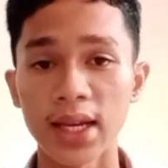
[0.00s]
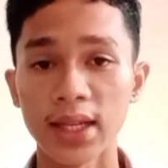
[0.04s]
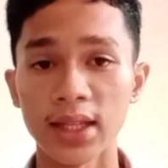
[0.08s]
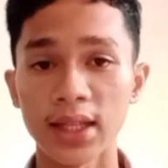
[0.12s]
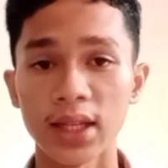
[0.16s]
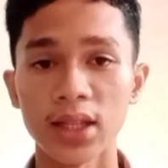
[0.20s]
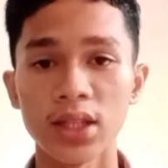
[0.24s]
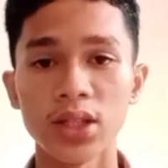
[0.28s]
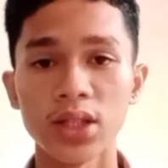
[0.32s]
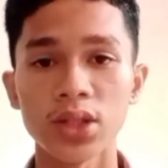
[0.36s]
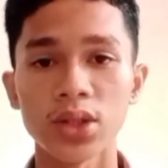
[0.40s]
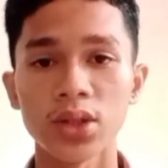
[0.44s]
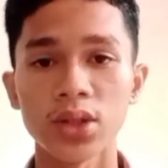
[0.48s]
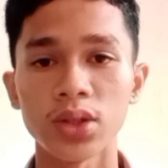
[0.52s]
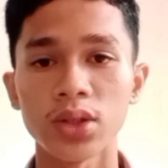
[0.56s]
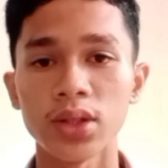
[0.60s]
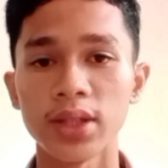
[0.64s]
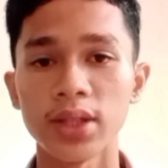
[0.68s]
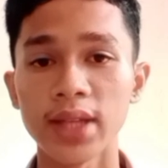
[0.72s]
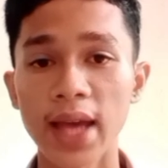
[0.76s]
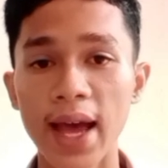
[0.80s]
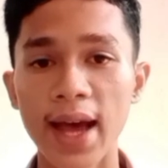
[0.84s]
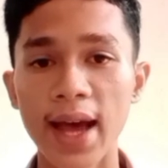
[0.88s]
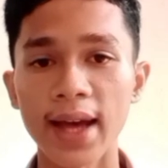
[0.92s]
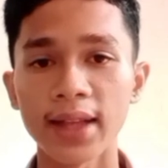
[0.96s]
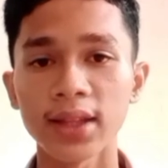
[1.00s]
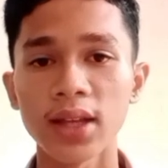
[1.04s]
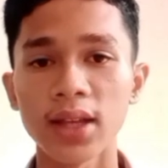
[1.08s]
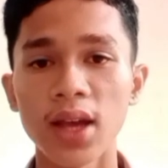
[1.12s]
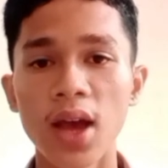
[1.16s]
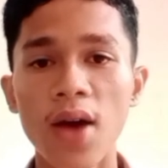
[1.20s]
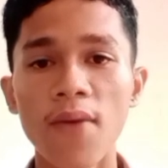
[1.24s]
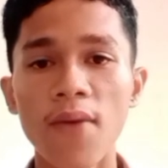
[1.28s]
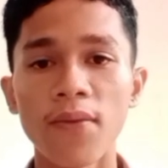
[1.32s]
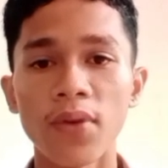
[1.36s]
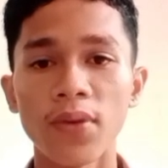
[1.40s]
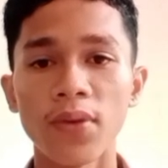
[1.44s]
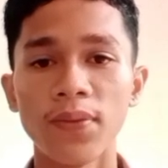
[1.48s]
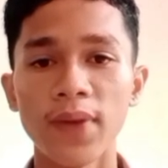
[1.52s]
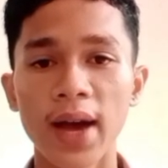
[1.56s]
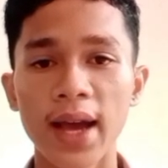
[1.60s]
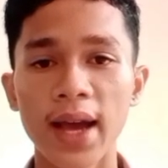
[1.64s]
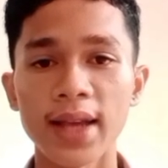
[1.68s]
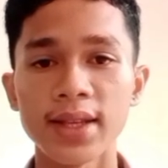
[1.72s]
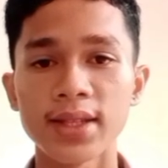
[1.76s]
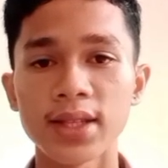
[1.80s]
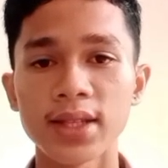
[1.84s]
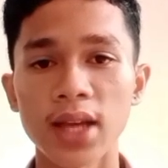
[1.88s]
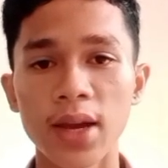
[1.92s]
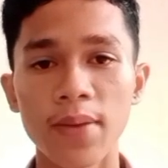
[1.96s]
In addition to that,
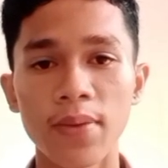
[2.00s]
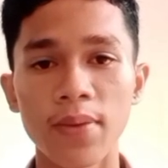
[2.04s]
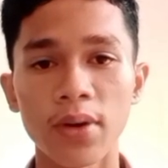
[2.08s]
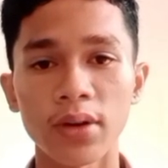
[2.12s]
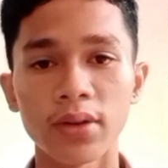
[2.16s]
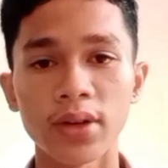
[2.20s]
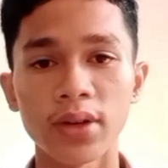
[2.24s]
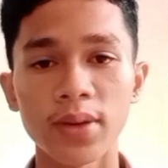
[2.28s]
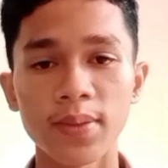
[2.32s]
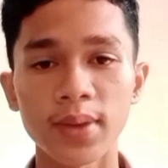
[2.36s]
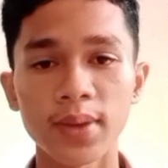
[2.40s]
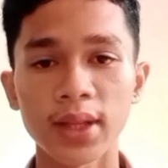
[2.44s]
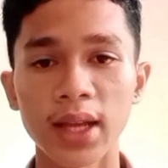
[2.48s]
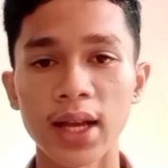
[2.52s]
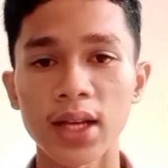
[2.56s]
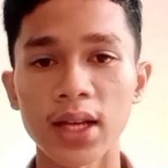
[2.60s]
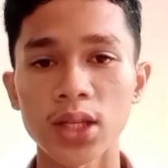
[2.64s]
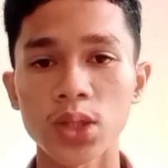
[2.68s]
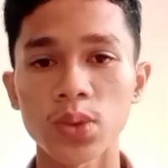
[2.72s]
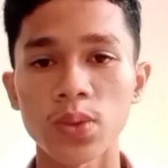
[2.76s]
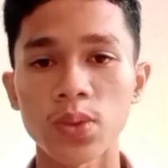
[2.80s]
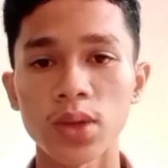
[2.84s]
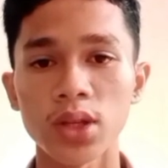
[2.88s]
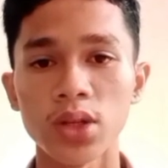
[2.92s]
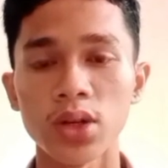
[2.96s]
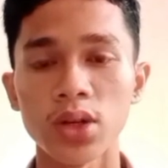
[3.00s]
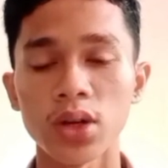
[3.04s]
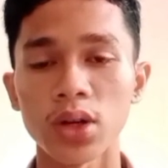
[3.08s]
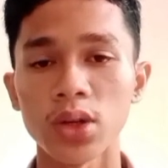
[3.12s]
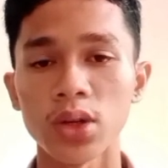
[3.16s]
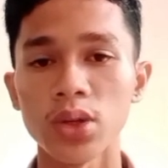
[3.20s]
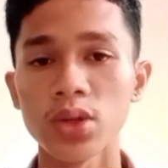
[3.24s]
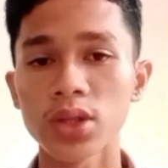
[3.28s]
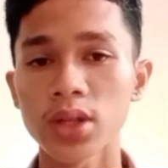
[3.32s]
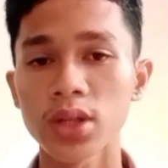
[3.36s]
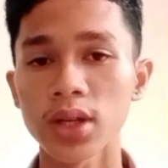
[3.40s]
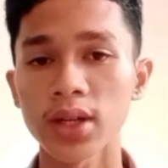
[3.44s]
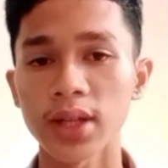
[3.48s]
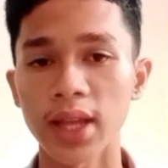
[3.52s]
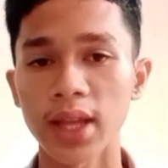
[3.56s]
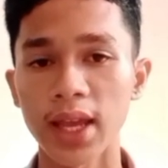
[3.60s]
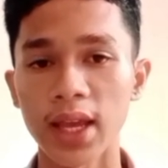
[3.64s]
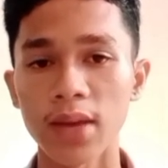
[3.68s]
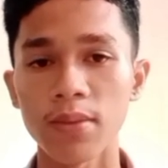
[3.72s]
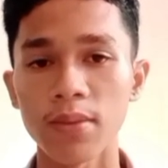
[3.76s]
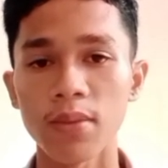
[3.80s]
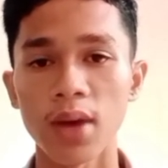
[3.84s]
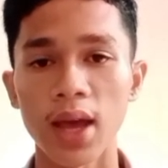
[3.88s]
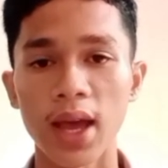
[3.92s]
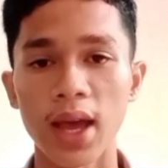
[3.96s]
provide cybercriminals with your
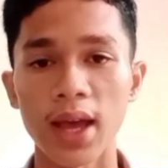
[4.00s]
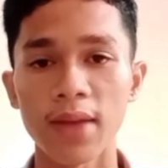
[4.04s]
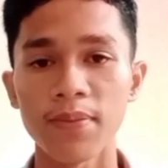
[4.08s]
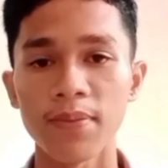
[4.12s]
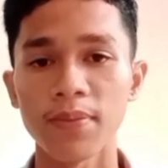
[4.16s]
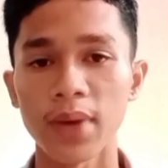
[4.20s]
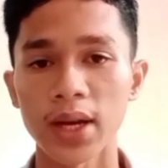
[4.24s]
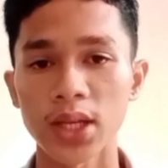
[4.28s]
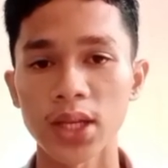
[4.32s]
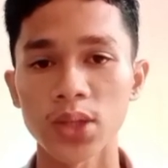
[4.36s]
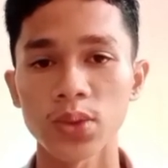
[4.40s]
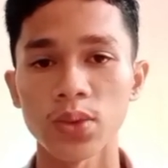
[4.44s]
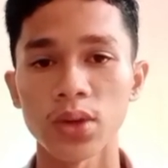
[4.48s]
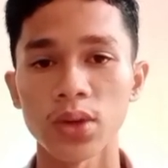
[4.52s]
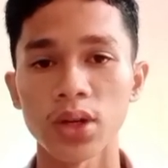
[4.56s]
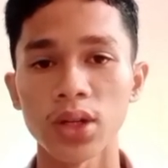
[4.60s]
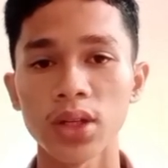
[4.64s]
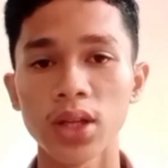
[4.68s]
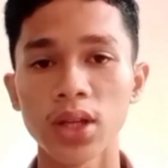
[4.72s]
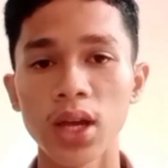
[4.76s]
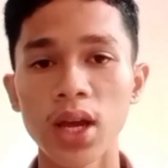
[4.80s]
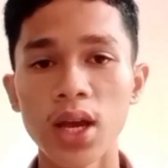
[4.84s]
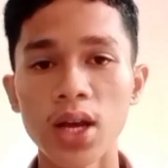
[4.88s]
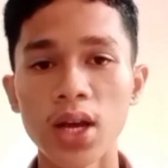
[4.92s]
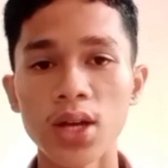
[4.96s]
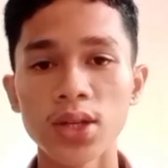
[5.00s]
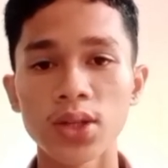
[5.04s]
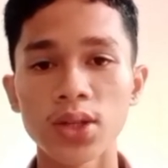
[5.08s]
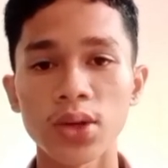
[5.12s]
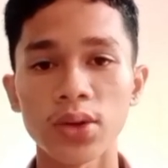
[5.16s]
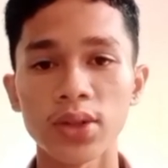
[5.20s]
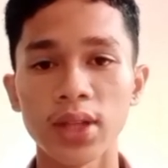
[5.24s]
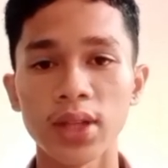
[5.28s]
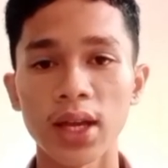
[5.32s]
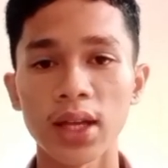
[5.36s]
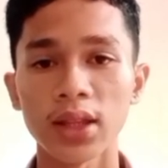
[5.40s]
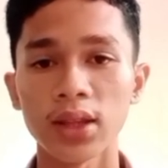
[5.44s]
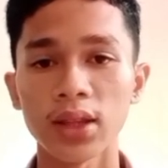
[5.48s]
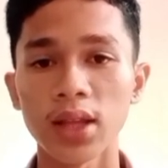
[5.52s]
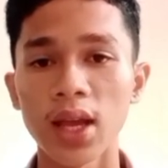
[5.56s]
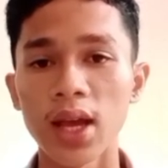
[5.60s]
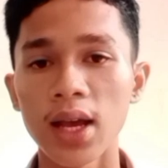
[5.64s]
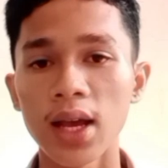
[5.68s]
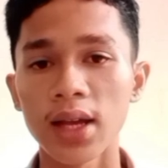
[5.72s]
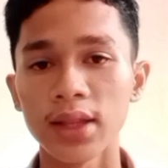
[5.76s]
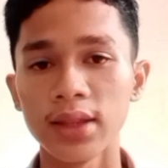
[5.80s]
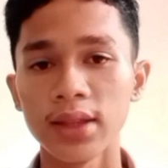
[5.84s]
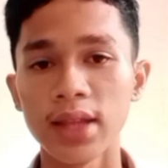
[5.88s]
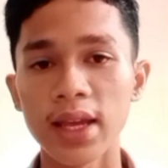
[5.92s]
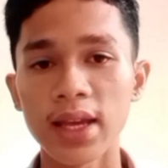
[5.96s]
username and password so
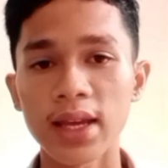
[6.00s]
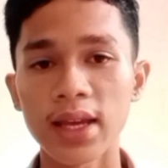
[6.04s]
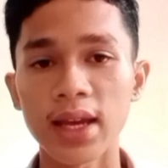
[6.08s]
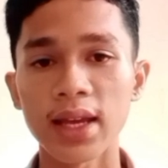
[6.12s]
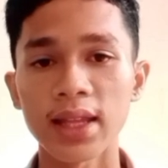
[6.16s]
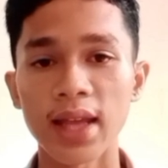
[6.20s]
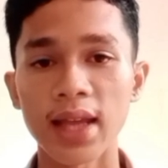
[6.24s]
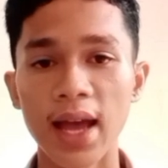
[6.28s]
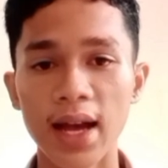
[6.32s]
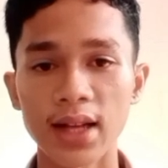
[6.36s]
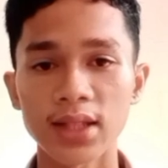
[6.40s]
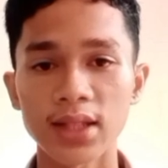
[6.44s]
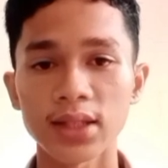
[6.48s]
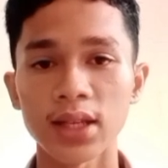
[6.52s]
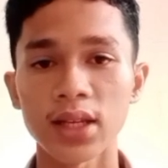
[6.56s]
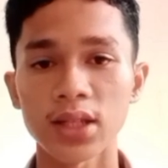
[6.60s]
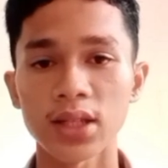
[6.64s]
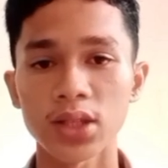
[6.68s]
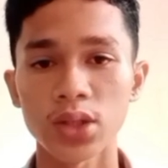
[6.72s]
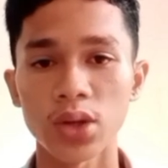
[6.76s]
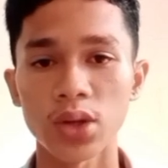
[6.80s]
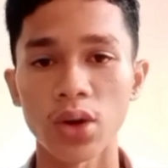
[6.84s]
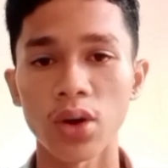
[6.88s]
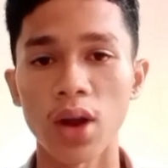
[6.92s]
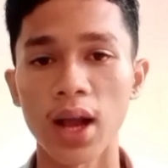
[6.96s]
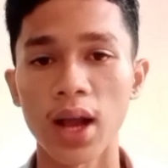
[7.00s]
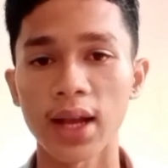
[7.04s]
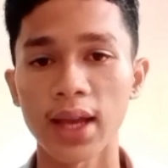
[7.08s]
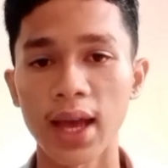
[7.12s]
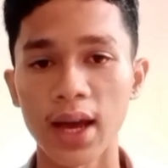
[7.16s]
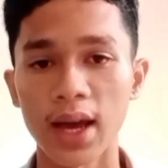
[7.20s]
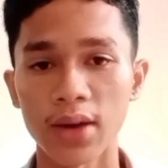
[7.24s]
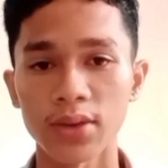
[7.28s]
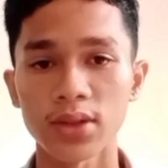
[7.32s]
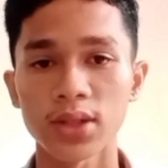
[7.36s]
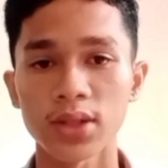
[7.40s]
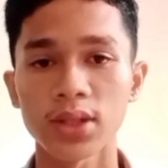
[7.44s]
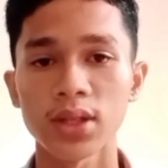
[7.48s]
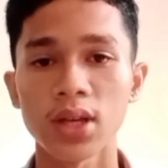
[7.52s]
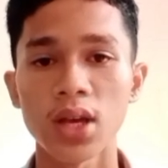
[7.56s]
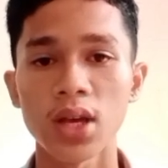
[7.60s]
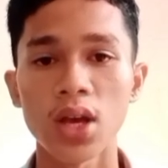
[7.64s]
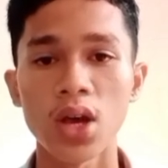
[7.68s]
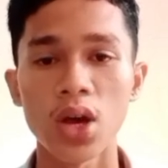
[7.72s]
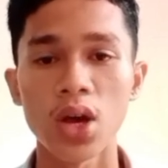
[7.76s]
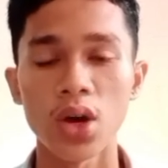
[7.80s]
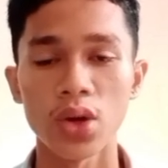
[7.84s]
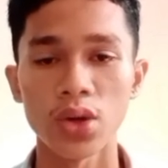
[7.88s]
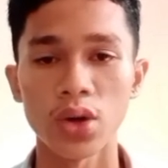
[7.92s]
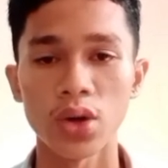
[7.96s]
that they can access your accounts,
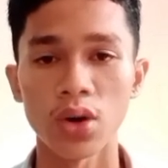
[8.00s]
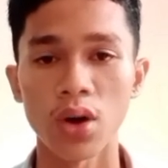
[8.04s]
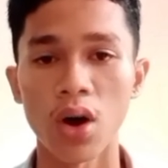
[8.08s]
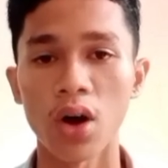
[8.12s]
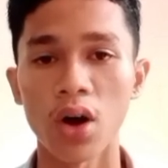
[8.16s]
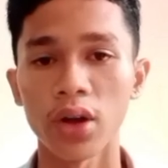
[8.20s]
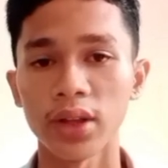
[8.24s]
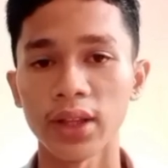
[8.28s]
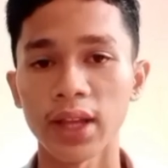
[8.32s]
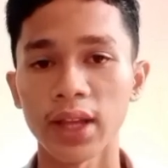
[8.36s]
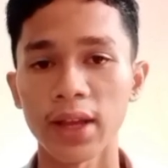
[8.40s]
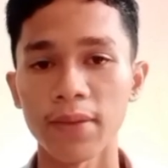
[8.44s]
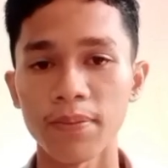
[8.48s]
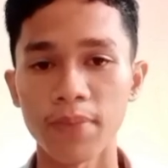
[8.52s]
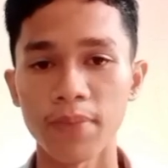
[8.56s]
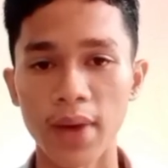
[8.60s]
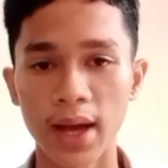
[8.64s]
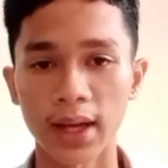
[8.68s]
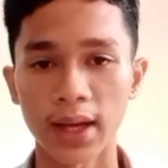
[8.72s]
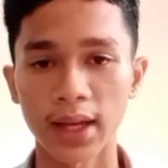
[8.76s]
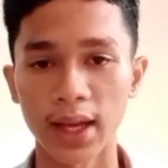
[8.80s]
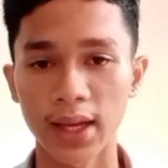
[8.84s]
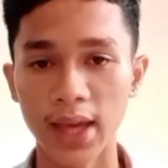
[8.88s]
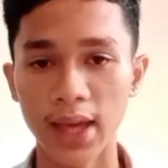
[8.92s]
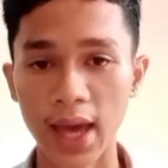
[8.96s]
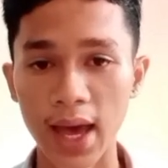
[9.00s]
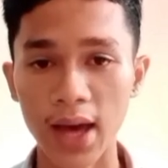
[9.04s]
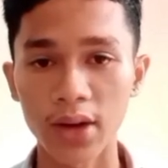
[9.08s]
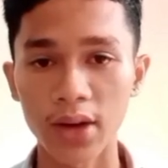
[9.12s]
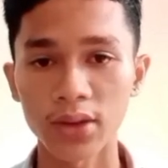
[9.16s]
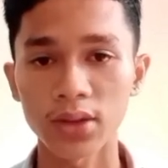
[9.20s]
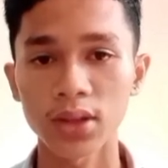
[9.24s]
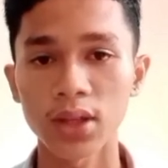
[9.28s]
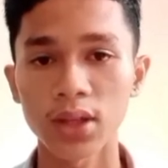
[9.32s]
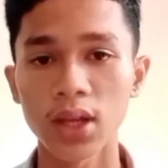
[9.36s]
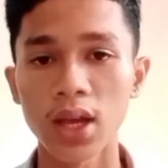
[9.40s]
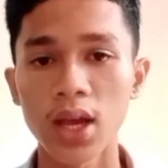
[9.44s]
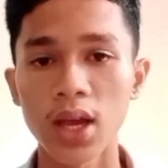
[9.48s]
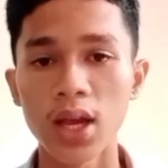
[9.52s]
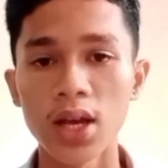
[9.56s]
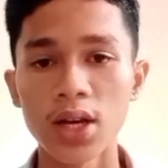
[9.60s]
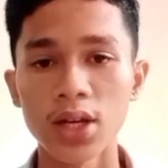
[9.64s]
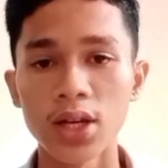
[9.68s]
your online bank account,